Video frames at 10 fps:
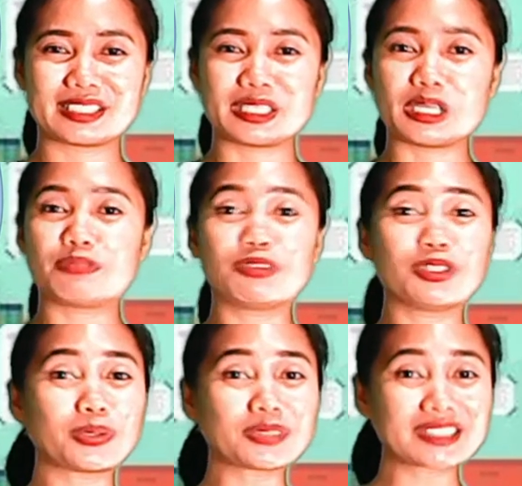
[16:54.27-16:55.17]
If you
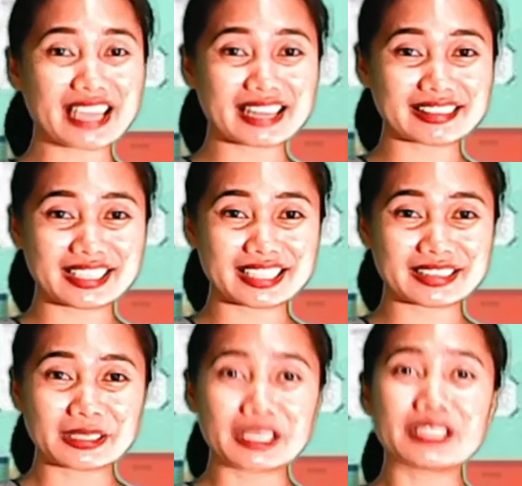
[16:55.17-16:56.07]
don't get it,
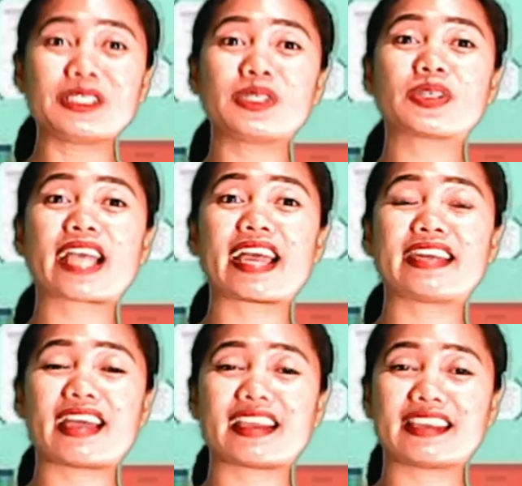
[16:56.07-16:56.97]
you can
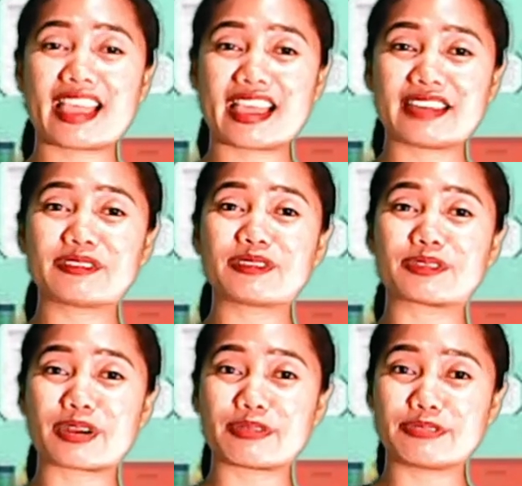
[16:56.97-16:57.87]
again
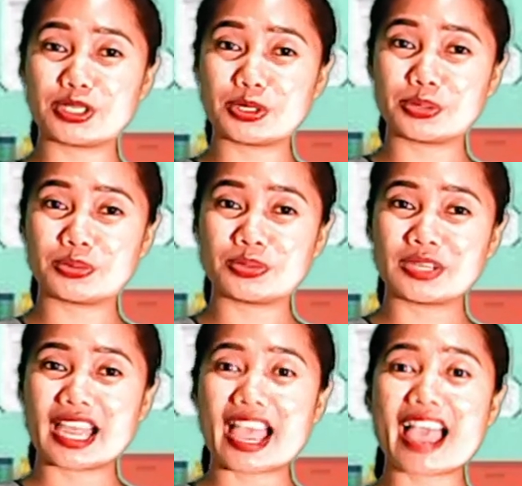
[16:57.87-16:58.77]
review
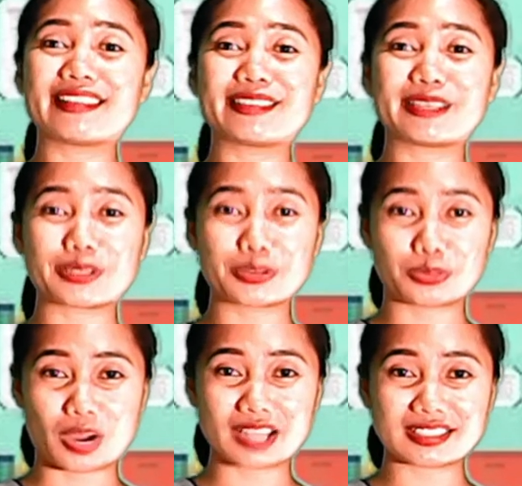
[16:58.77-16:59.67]
and
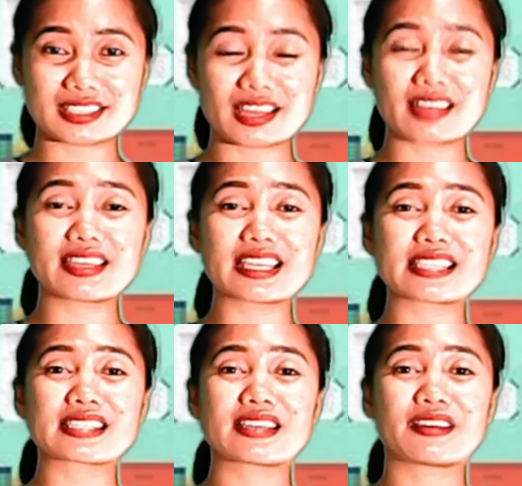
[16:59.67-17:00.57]
rewatch
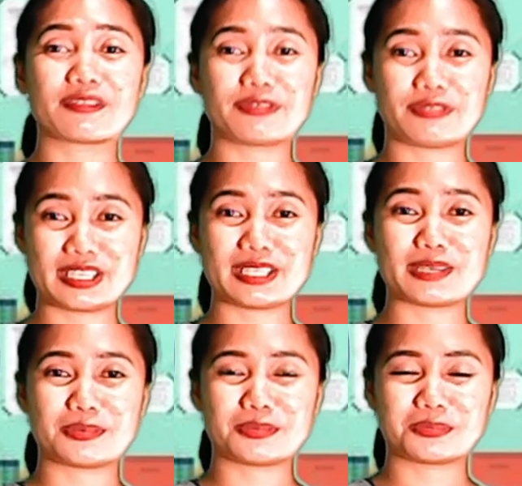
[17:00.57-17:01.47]
this
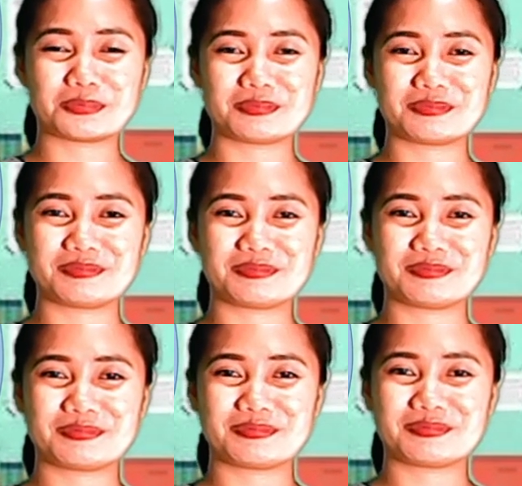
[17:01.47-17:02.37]
video.
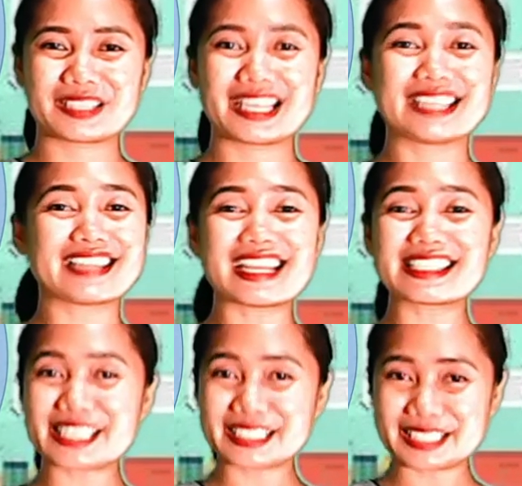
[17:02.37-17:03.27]
Let's
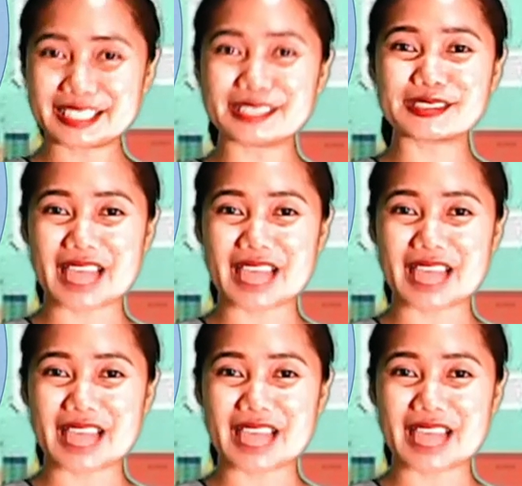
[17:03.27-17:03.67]
continue to